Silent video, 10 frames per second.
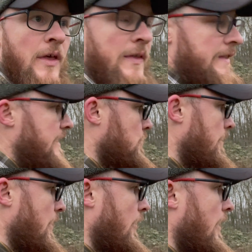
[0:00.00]
I think these will
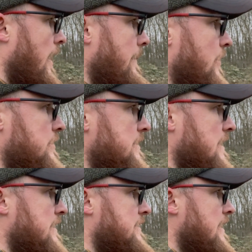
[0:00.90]
be alright because it's
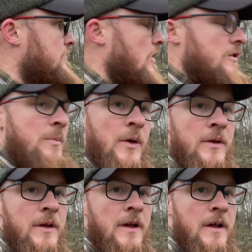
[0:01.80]
last year's growth, but
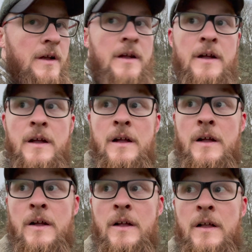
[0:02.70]

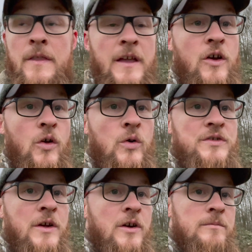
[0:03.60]
they could
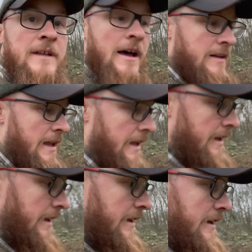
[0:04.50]
also come down here
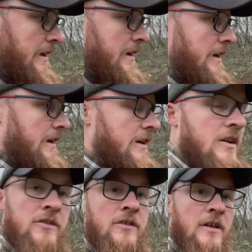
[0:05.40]

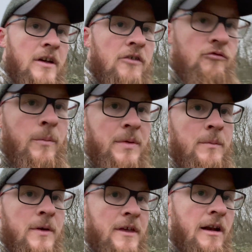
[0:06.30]
and rub them
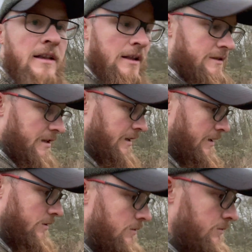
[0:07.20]
with their antlers,
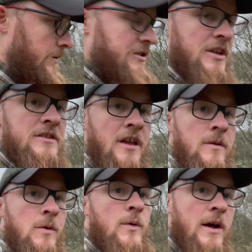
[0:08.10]
which in turn
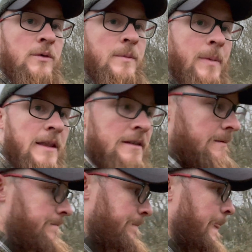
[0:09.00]
will kill the plant.
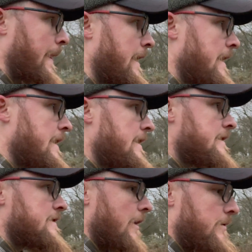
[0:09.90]

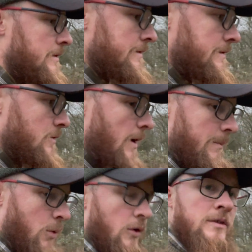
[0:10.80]
So quite
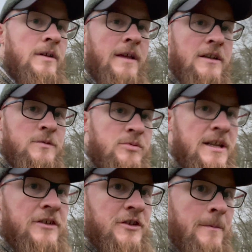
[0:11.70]
important, get some
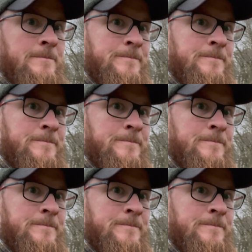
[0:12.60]
protection on.